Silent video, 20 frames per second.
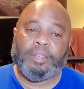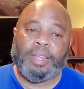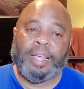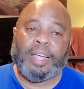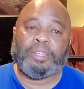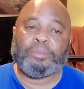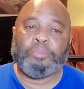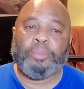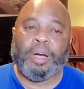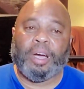
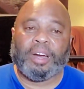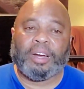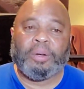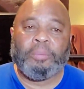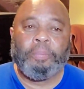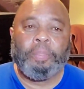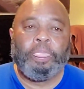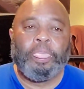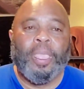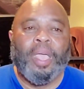that's Mark.
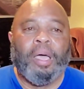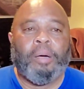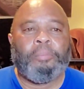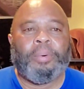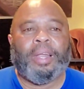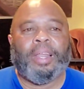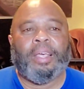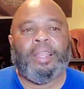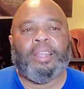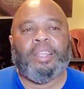
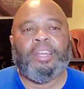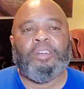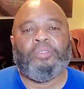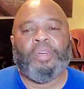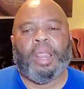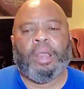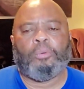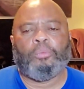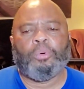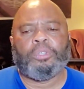But at any
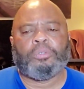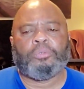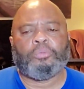rate, I